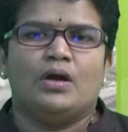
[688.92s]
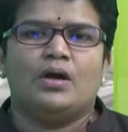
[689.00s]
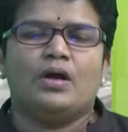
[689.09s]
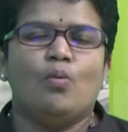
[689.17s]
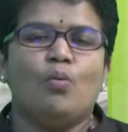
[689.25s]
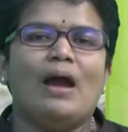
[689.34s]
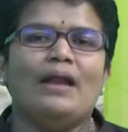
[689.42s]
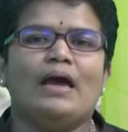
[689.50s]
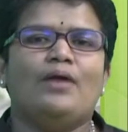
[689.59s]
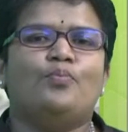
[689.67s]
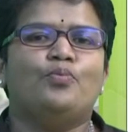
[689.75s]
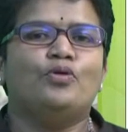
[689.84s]
Okay, what
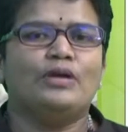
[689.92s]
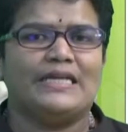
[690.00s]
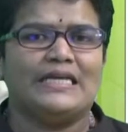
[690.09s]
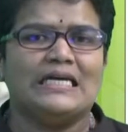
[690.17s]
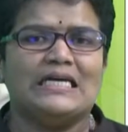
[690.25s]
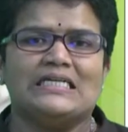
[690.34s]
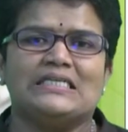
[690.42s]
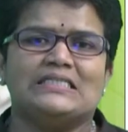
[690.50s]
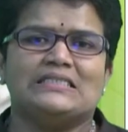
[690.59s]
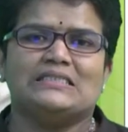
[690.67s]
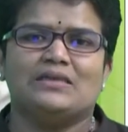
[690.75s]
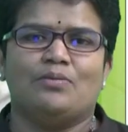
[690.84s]
I put here
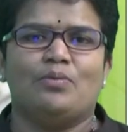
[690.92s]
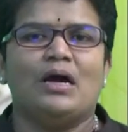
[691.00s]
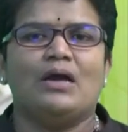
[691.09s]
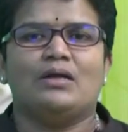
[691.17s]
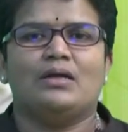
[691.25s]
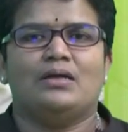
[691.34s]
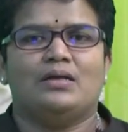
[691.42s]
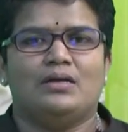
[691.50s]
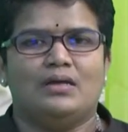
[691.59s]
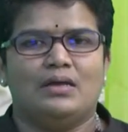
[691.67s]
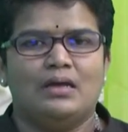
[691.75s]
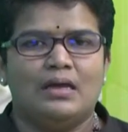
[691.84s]
is about
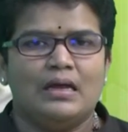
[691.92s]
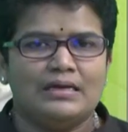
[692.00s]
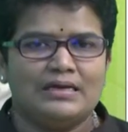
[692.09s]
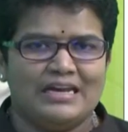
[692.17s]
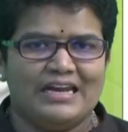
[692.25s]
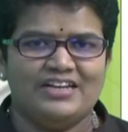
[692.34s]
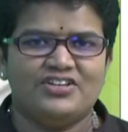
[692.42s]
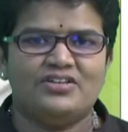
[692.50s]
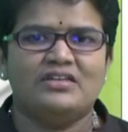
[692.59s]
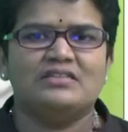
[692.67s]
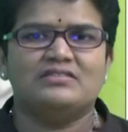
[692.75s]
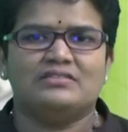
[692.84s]

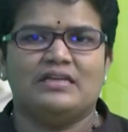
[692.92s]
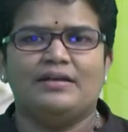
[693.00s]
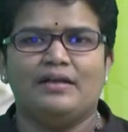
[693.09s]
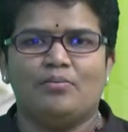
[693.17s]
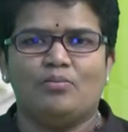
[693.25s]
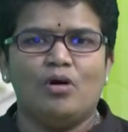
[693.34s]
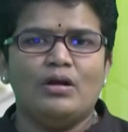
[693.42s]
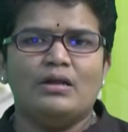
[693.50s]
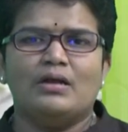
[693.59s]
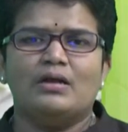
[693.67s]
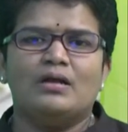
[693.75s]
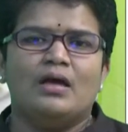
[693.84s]
traditional startup
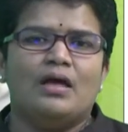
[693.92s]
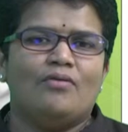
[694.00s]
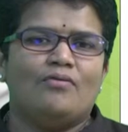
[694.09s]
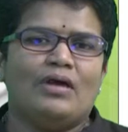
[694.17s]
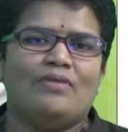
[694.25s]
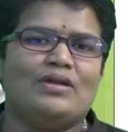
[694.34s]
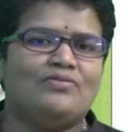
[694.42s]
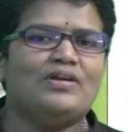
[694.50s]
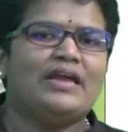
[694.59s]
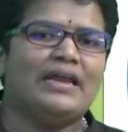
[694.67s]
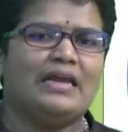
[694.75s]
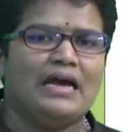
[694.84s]
model, where when we
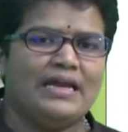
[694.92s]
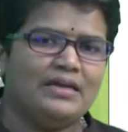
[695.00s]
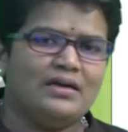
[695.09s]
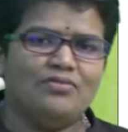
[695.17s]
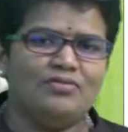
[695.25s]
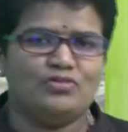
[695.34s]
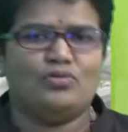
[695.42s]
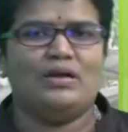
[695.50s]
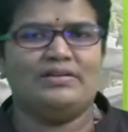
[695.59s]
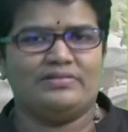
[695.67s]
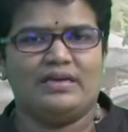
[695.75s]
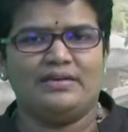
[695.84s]
get idea, we're so
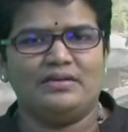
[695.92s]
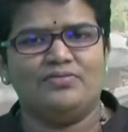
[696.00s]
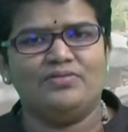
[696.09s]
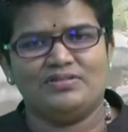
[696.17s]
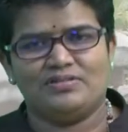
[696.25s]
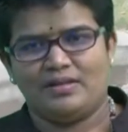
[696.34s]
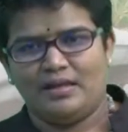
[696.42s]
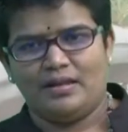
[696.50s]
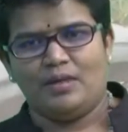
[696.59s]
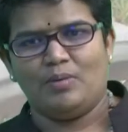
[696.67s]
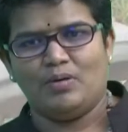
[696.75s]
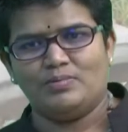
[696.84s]
excited, we start
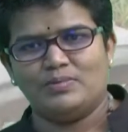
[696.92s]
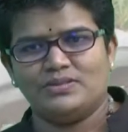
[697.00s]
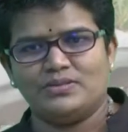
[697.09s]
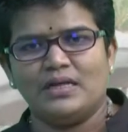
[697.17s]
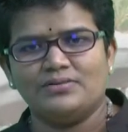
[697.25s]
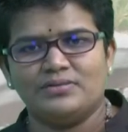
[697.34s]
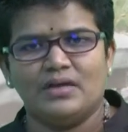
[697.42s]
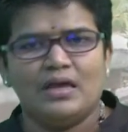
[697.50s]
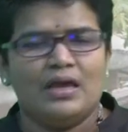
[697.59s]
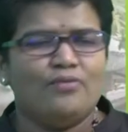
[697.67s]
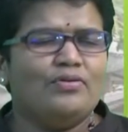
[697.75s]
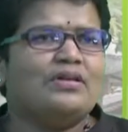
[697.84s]
up our business
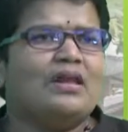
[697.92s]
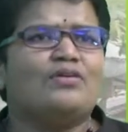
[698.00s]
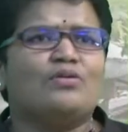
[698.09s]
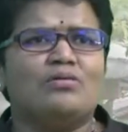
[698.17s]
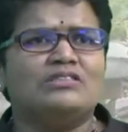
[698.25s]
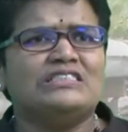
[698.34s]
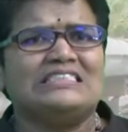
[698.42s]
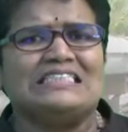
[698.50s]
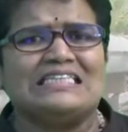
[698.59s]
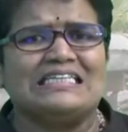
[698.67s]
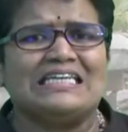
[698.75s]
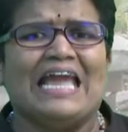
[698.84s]
without
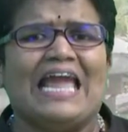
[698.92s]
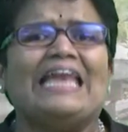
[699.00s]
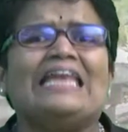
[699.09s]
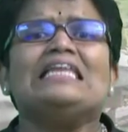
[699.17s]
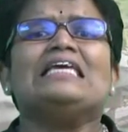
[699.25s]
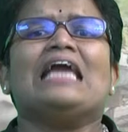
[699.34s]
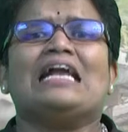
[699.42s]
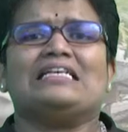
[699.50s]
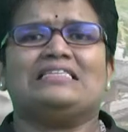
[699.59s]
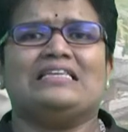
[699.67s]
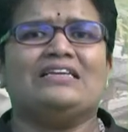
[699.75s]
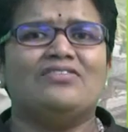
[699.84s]
considering any
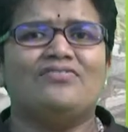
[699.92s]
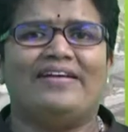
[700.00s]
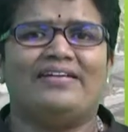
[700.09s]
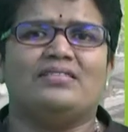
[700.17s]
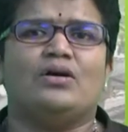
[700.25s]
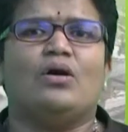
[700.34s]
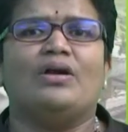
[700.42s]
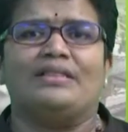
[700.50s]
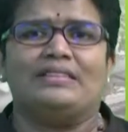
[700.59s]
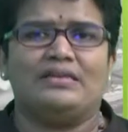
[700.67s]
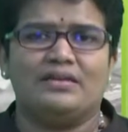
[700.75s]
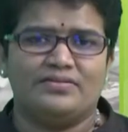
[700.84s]
external factor or
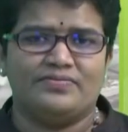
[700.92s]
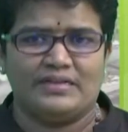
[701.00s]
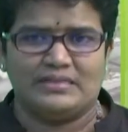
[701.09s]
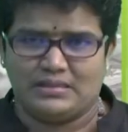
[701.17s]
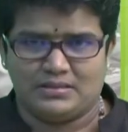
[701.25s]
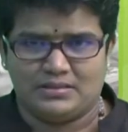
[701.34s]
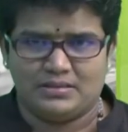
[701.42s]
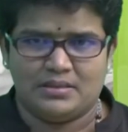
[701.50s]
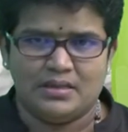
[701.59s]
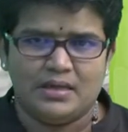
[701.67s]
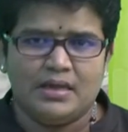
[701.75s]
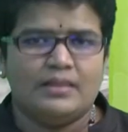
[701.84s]
internal factors.
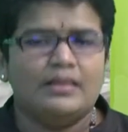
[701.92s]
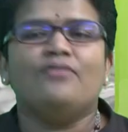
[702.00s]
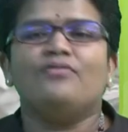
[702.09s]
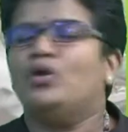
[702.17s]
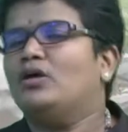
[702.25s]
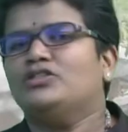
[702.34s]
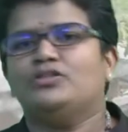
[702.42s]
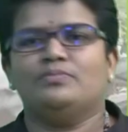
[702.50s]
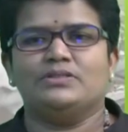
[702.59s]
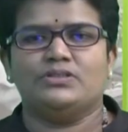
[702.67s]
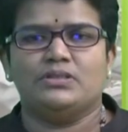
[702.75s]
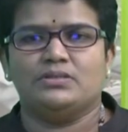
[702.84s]
Then we launch a
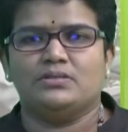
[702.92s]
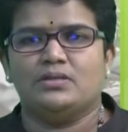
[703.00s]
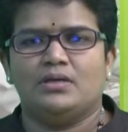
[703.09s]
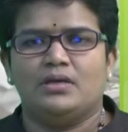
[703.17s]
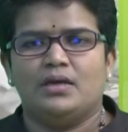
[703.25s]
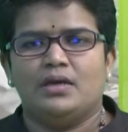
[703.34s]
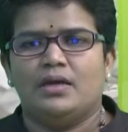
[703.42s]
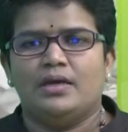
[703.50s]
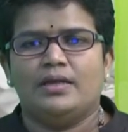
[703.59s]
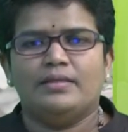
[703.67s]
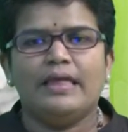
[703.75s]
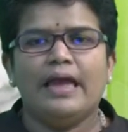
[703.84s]
business.
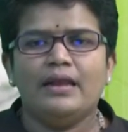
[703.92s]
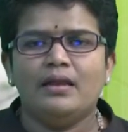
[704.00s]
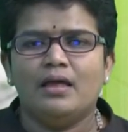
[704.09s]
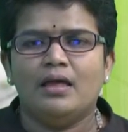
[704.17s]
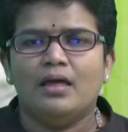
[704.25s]
Then